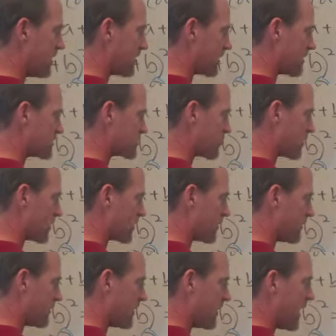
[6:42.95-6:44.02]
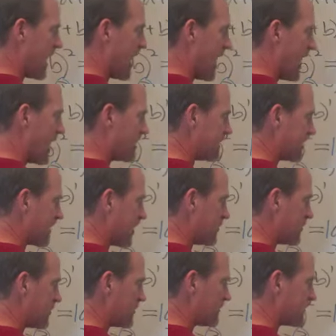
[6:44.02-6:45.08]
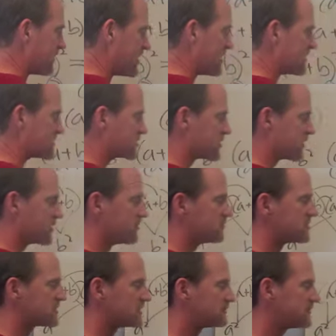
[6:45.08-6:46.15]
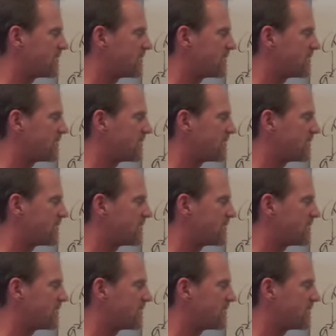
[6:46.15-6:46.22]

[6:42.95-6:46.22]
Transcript: because we're adding up these terms.